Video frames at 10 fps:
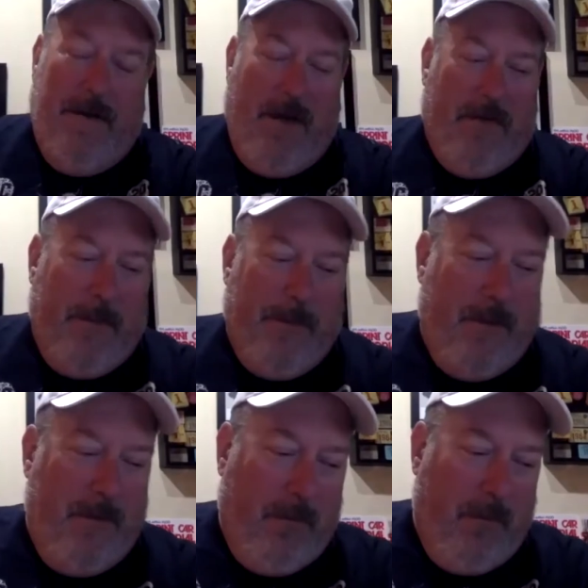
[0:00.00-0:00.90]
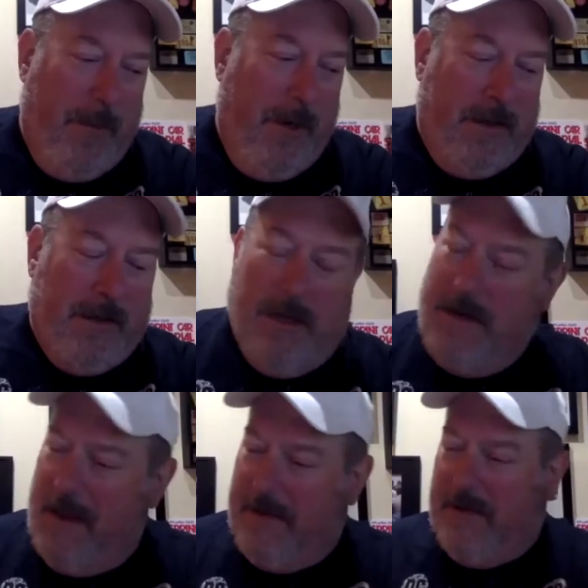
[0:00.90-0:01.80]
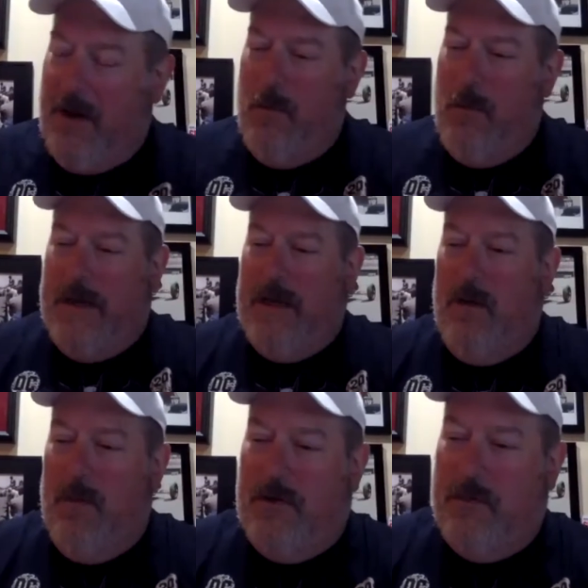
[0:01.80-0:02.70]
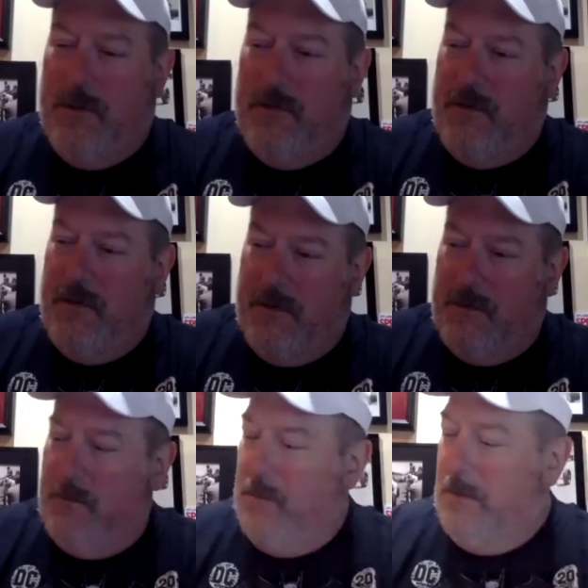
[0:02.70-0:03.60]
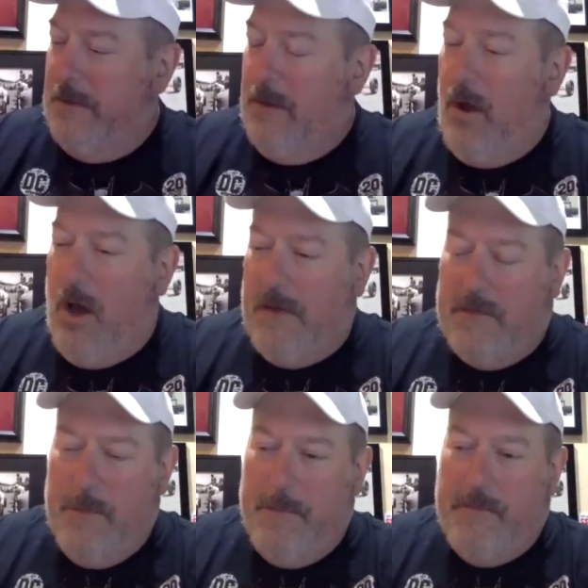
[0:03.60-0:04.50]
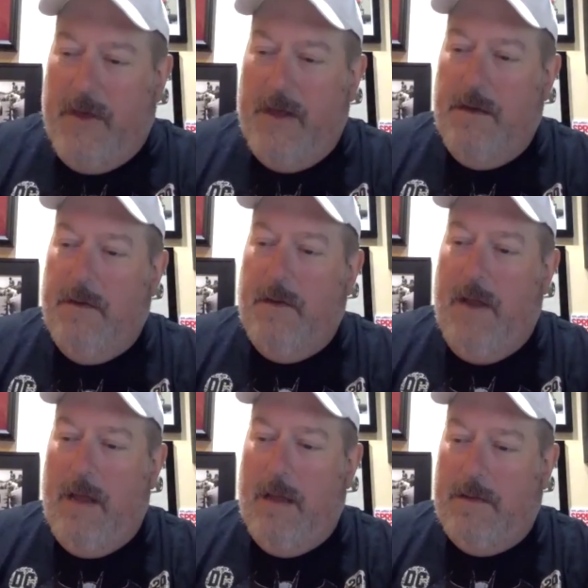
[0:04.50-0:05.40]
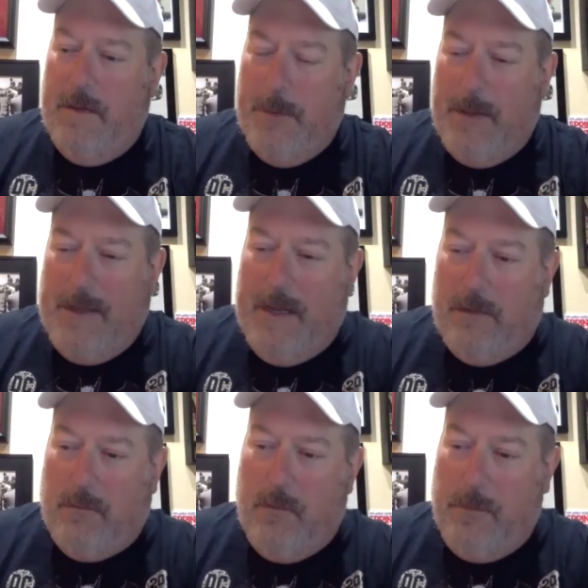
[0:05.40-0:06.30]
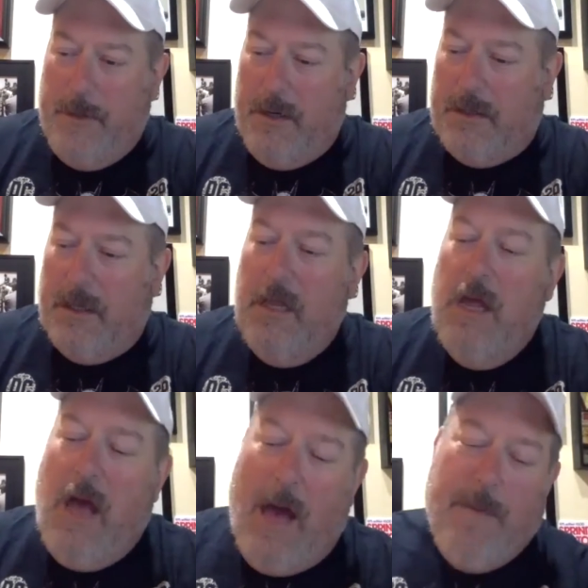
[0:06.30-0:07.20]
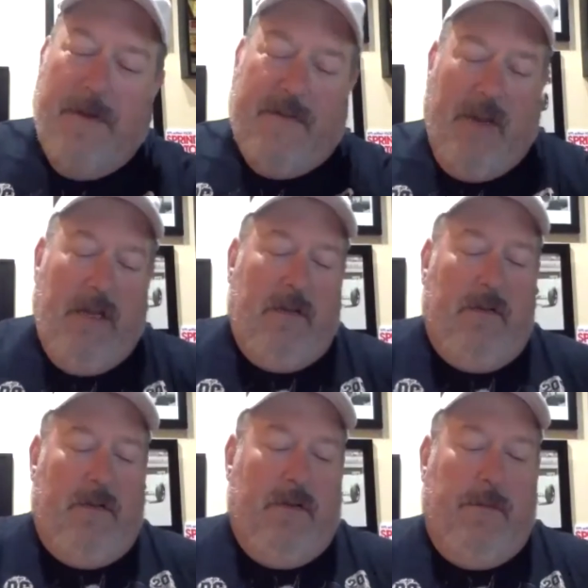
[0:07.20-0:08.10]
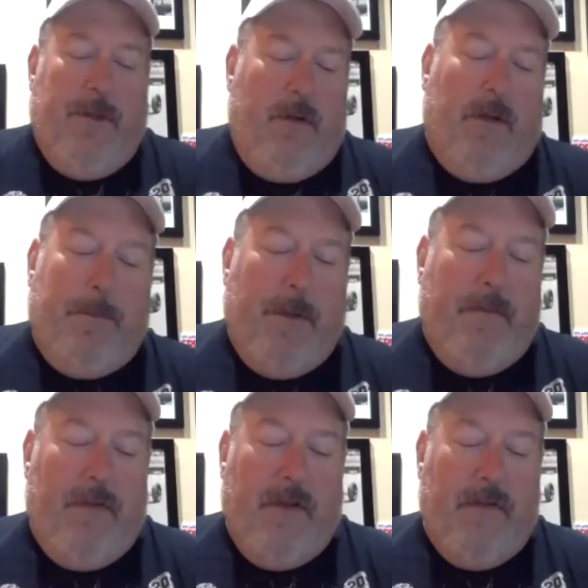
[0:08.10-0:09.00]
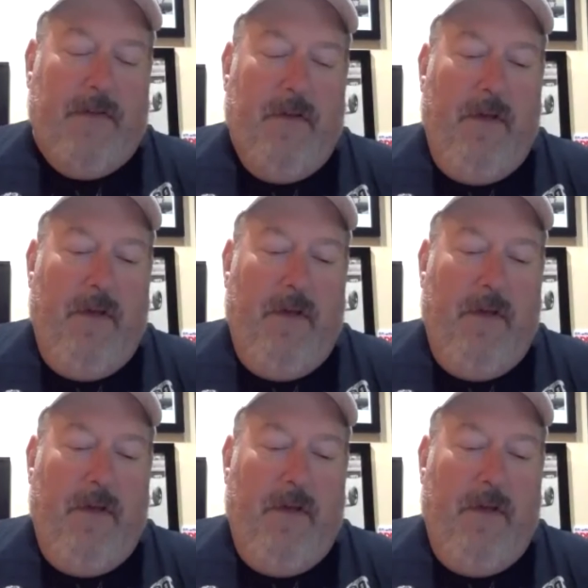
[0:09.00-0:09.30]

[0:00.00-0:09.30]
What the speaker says: I was up in Road America NASCAR weekend, which was just an awesome event. Tip of the hat to Road America. I've been saying to the buildup of this,